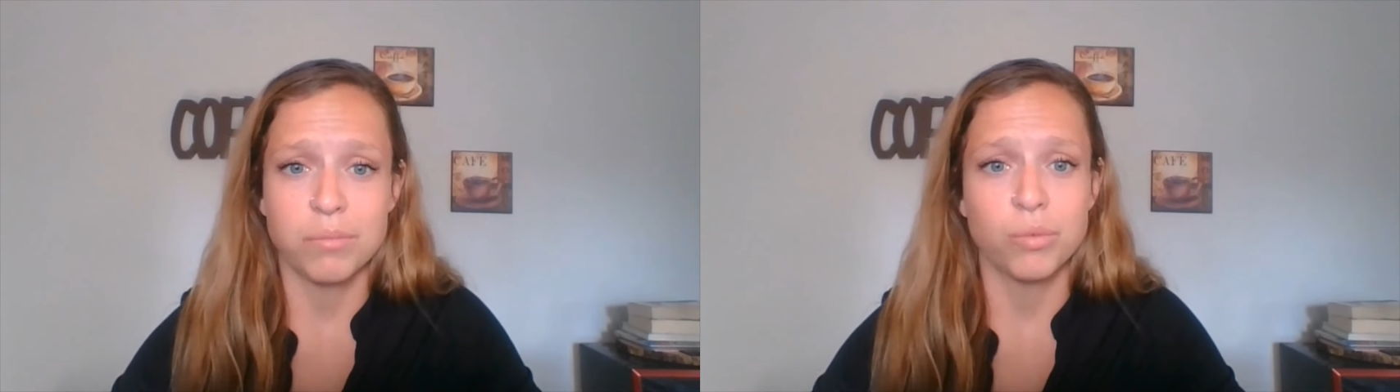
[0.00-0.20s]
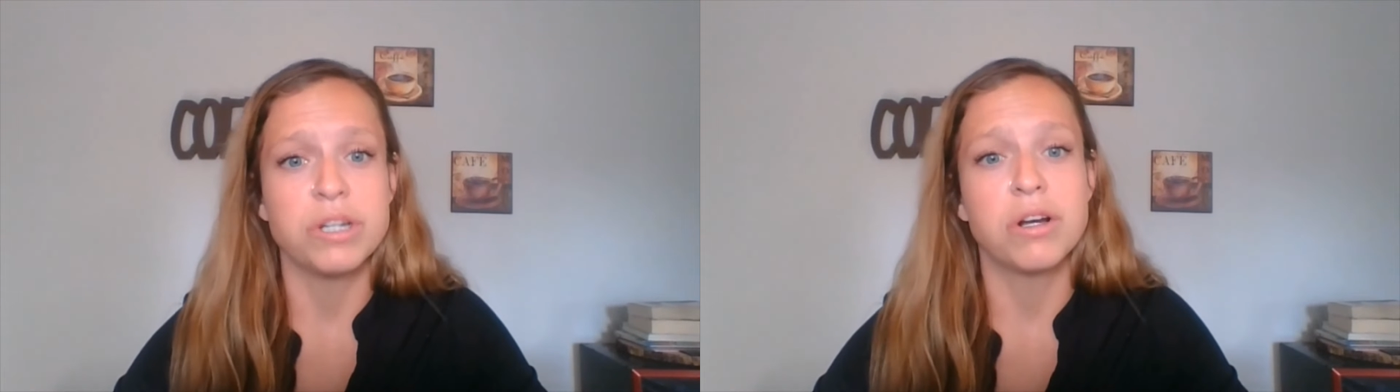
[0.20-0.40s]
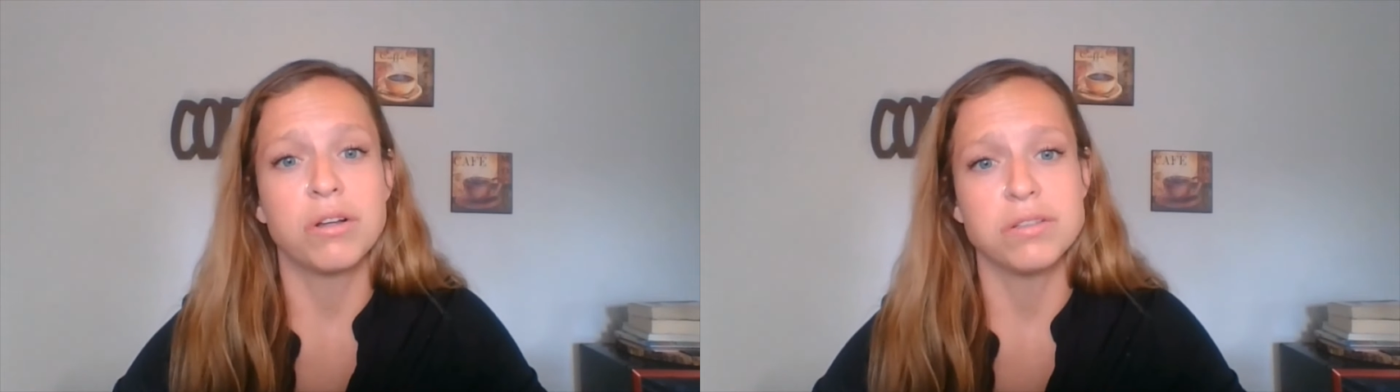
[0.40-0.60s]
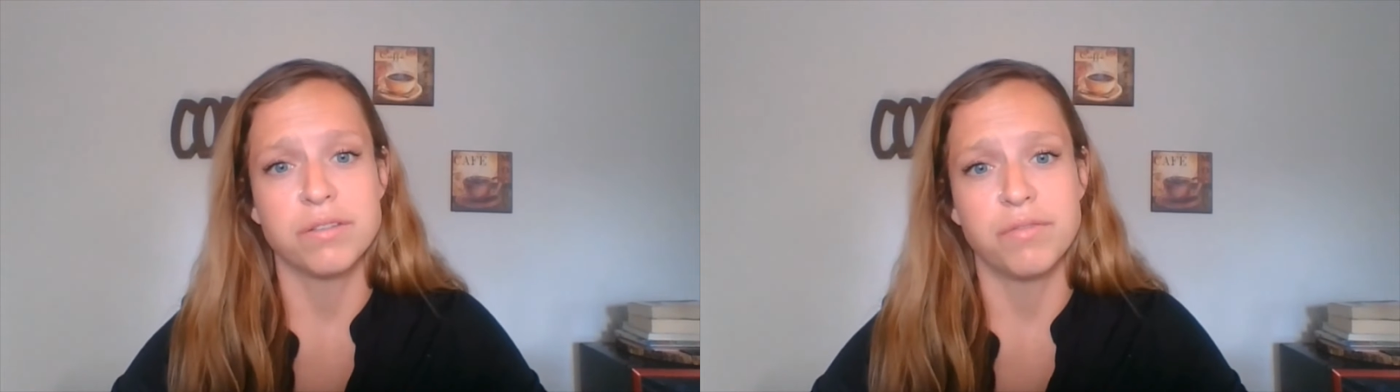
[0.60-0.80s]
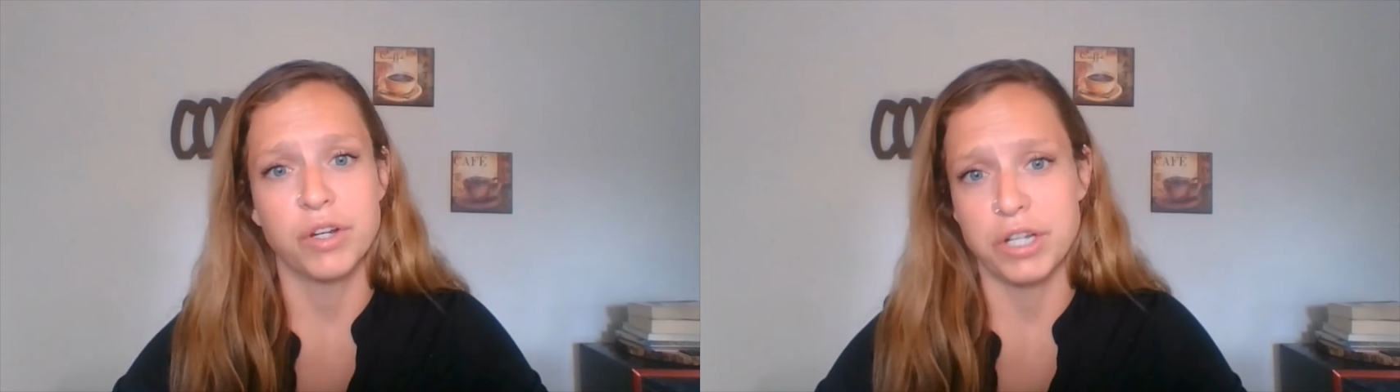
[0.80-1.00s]
recall is
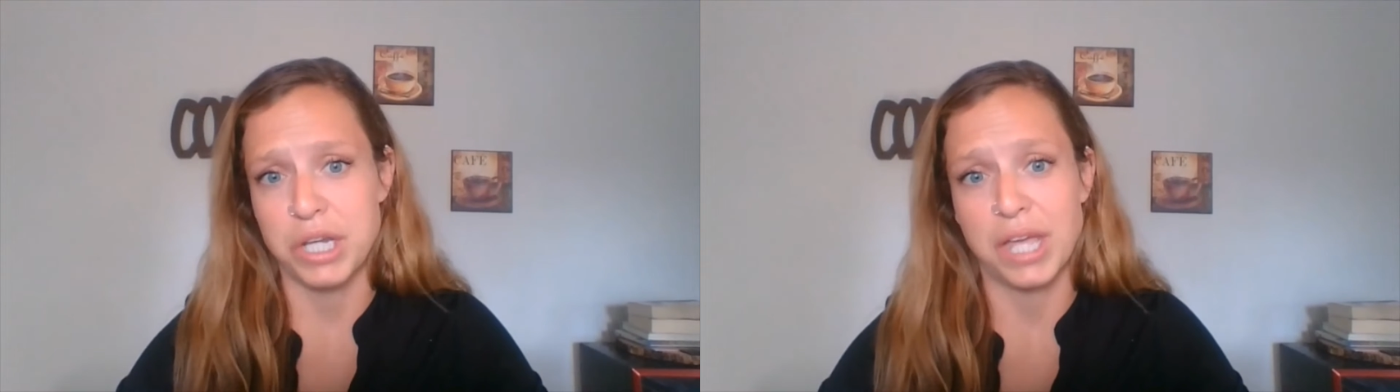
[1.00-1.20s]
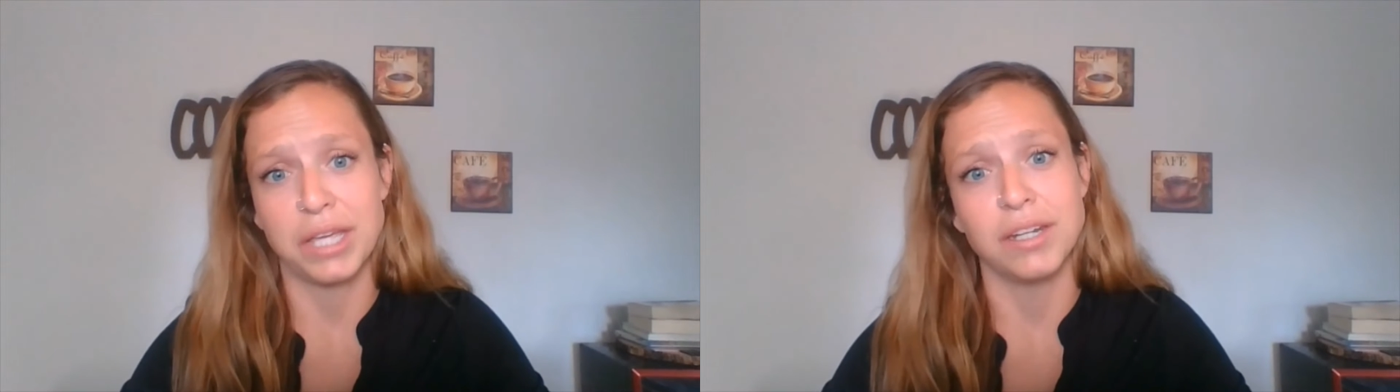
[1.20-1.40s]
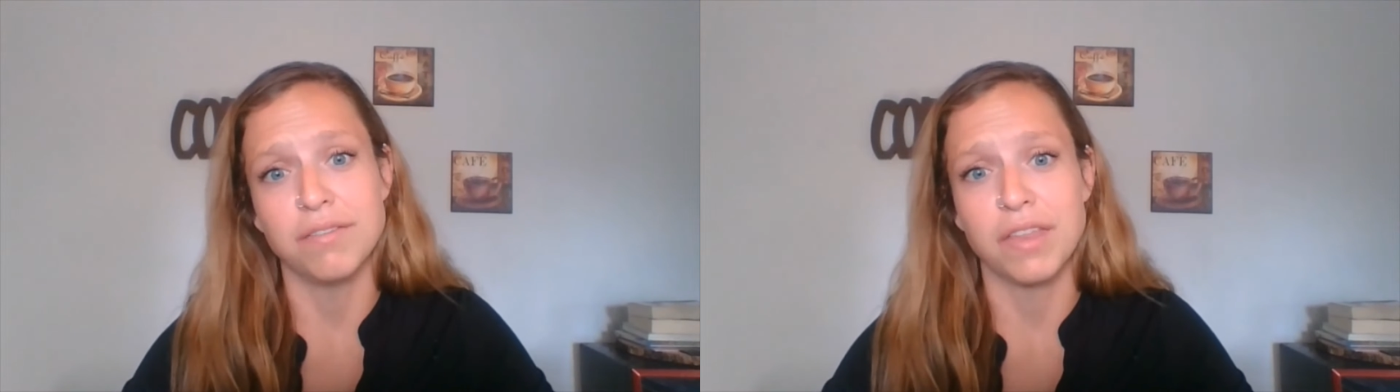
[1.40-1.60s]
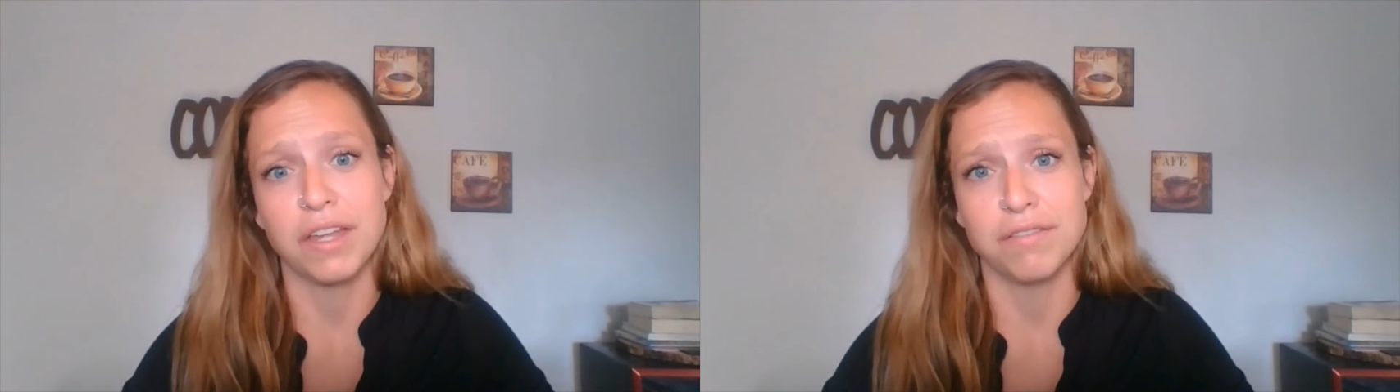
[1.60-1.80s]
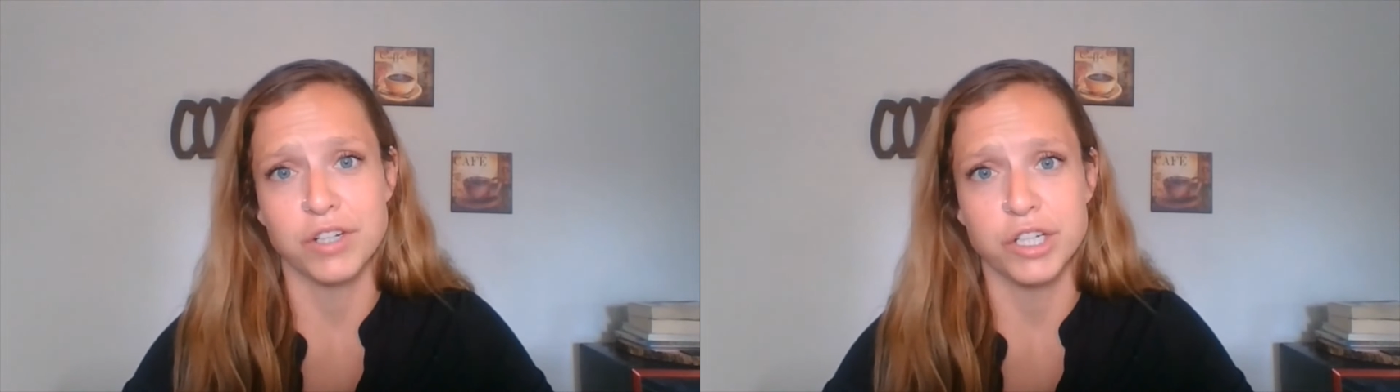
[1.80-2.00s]
a very negative
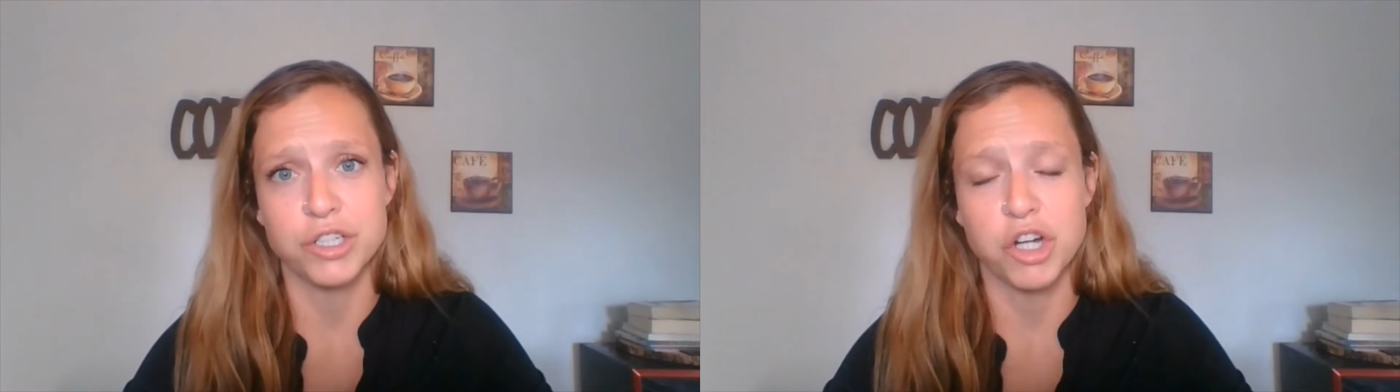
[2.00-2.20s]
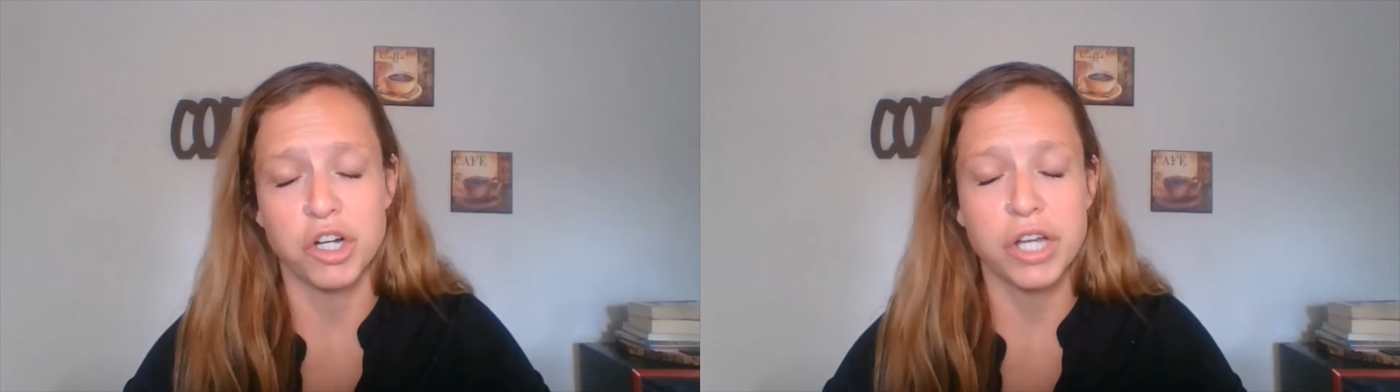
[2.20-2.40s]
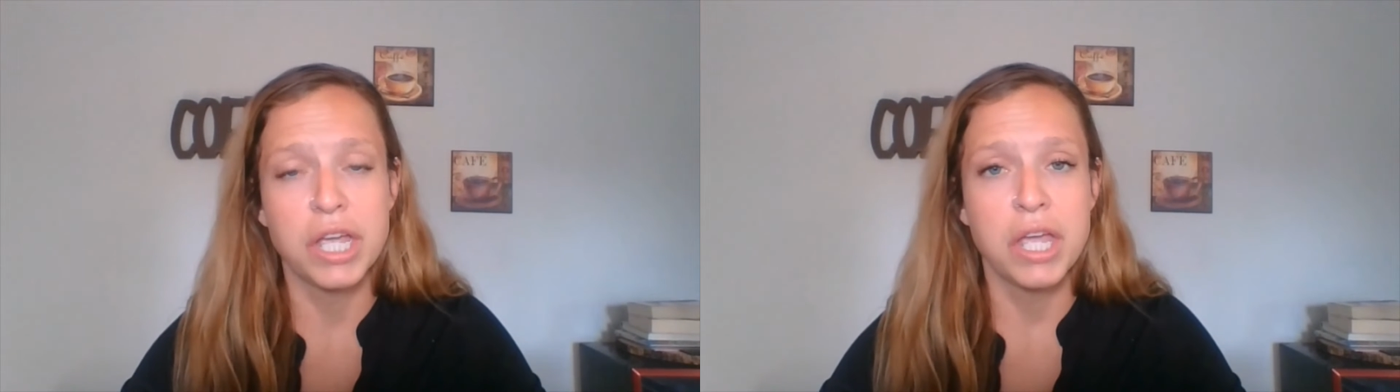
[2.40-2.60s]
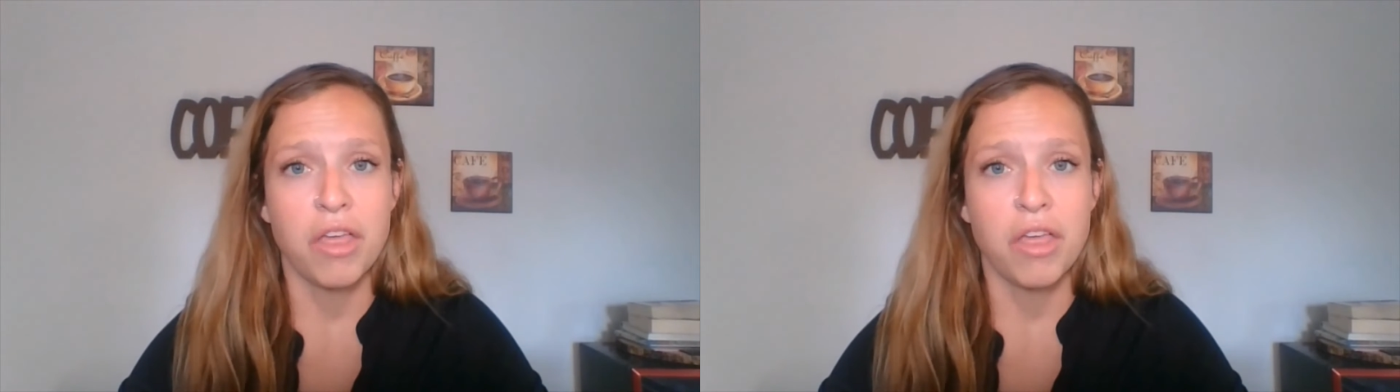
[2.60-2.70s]
thing for a dog.